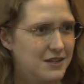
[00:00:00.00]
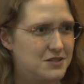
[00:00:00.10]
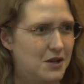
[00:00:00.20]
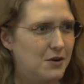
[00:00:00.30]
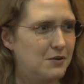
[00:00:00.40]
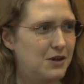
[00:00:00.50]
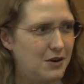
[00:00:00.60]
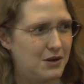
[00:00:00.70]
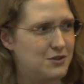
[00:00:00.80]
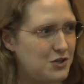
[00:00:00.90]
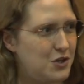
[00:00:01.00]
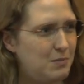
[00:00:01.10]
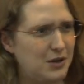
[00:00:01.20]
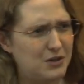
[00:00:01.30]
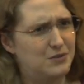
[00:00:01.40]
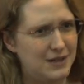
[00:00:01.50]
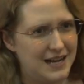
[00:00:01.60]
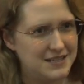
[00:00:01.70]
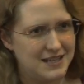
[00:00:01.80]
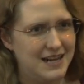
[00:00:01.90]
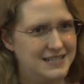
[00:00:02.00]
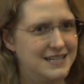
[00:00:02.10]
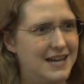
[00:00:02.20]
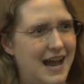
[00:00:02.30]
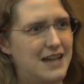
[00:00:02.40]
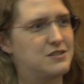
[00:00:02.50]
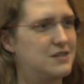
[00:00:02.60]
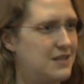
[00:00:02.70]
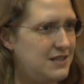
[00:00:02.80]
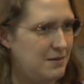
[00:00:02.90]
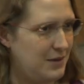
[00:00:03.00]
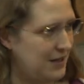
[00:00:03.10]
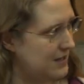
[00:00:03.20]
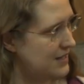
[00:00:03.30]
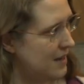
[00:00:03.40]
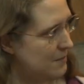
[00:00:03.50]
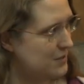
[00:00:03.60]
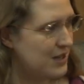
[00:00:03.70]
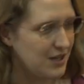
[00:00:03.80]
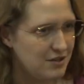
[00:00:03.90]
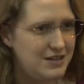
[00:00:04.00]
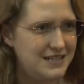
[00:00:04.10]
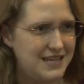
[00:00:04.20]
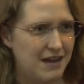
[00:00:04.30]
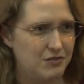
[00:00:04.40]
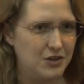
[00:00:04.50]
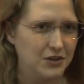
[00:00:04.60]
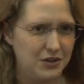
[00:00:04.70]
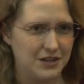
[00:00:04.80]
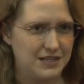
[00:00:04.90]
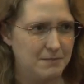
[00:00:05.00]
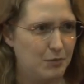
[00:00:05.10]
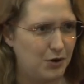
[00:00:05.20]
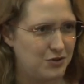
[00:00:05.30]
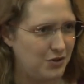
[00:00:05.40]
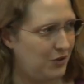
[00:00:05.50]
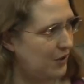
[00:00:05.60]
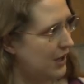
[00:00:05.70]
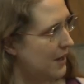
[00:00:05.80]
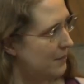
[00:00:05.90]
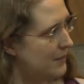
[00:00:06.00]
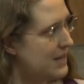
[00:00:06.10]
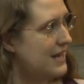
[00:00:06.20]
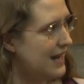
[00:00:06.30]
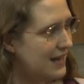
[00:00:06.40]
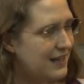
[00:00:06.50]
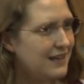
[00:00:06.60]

So, here's a new book, ooh, it has an idea, has this idea been condemned? You need to have the earlier condemned books to look it up in it.